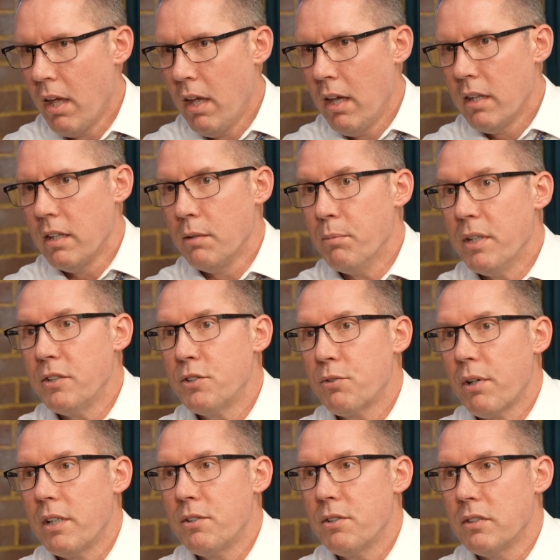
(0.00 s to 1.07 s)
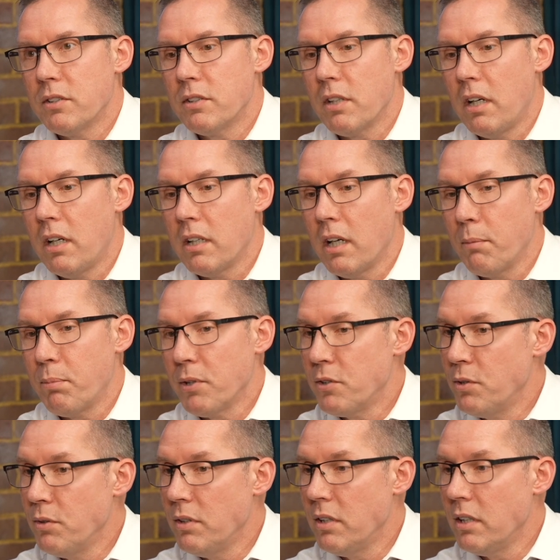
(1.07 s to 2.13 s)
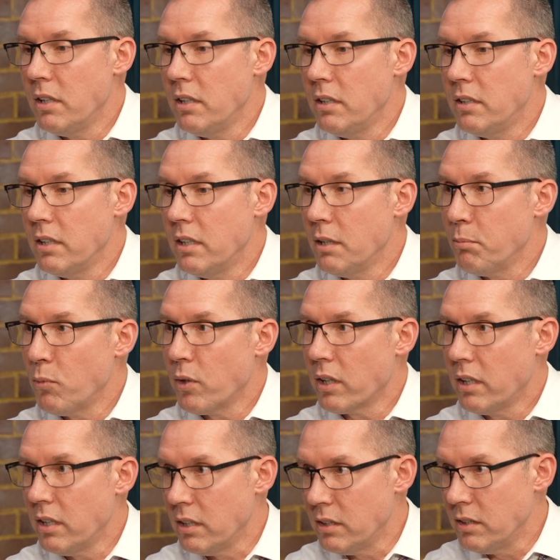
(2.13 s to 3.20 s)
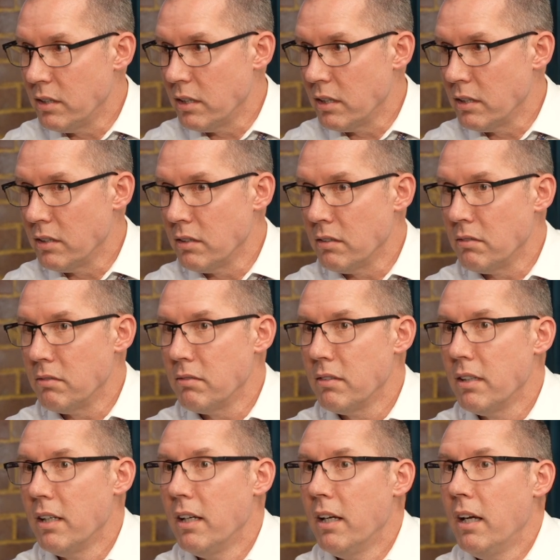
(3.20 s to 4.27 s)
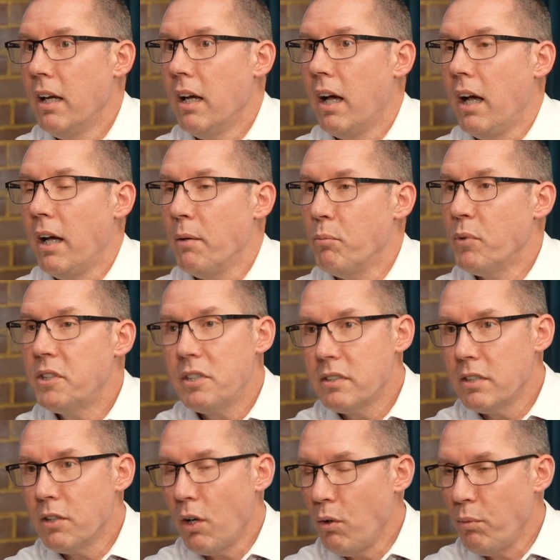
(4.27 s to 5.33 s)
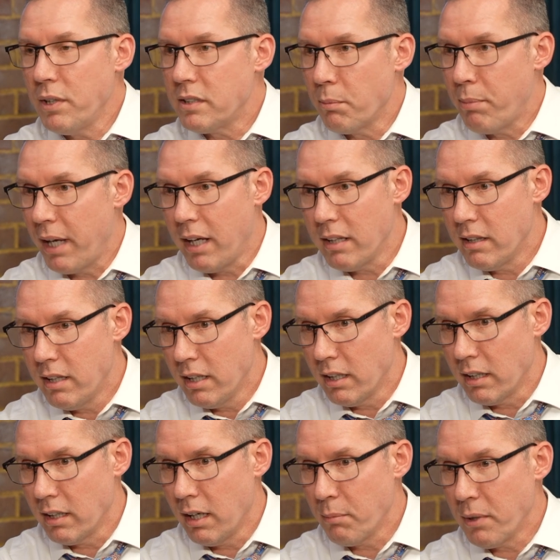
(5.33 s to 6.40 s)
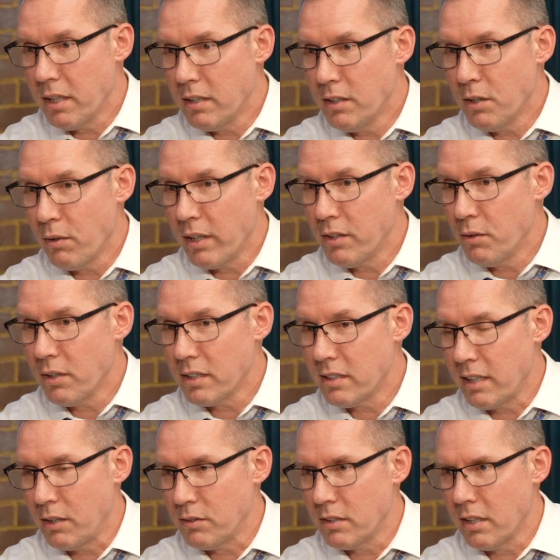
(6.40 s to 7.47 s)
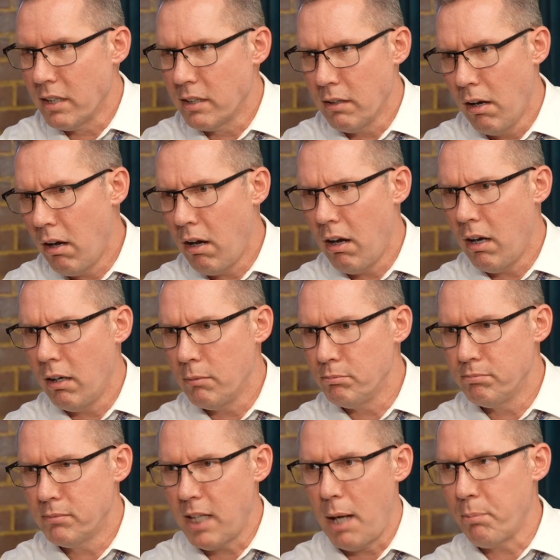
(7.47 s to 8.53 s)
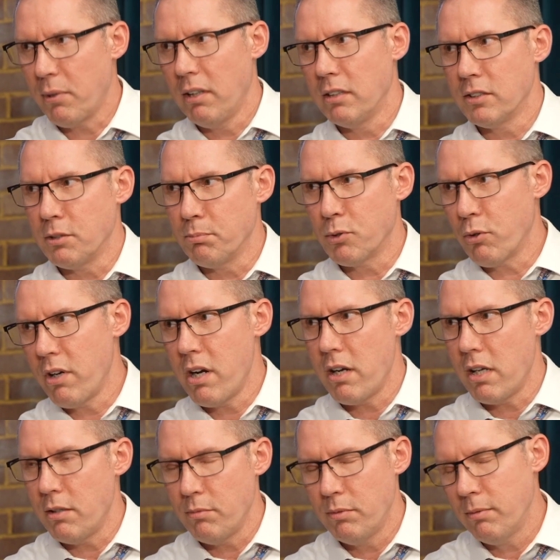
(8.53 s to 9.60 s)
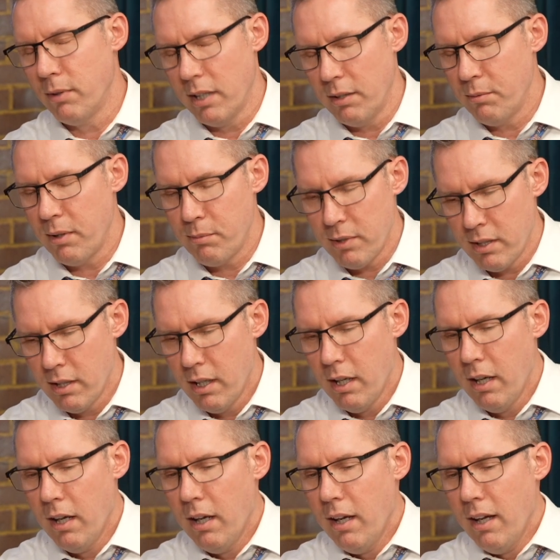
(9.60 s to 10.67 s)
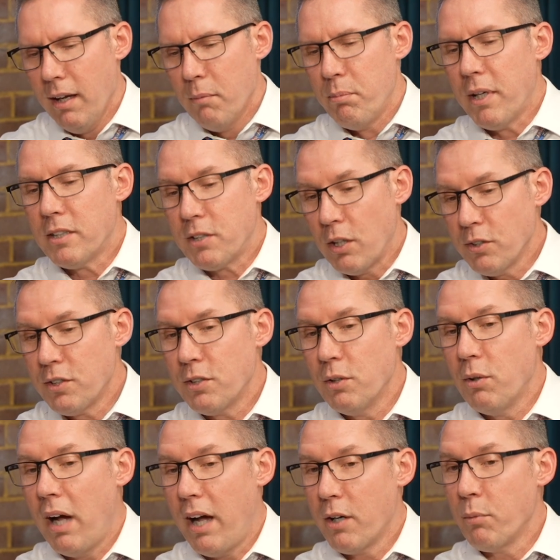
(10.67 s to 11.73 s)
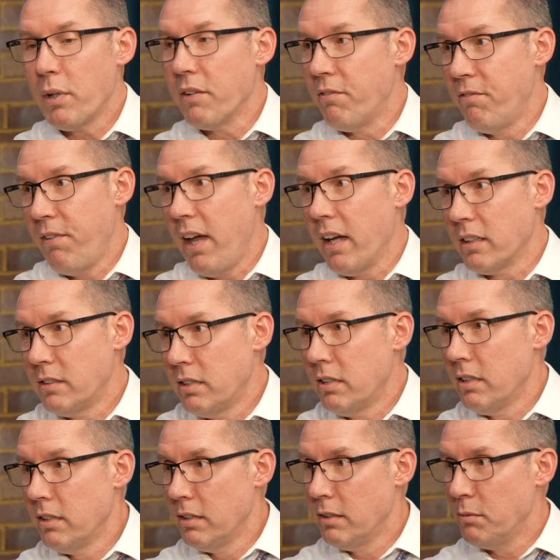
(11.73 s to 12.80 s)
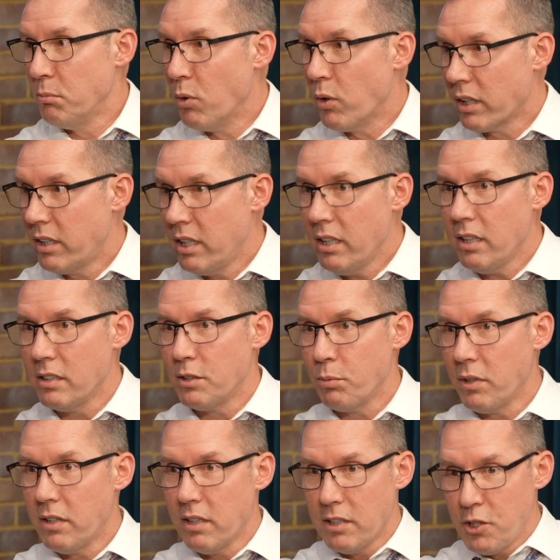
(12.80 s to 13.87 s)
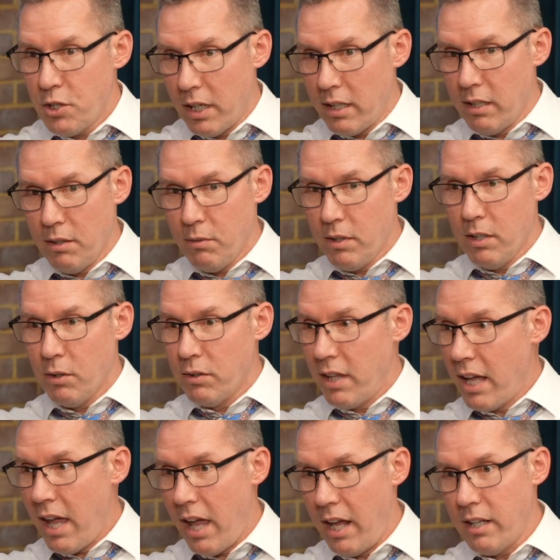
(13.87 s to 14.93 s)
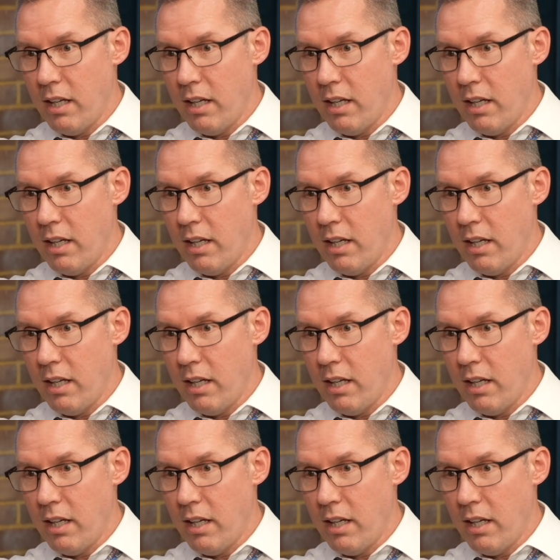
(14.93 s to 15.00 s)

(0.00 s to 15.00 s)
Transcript: The administration saw an opportunity to get more kids in, which isn't always a bad thing. I mean, I know it sounds like, capitalism, greedy, but it's also, how do we affect more kids with they had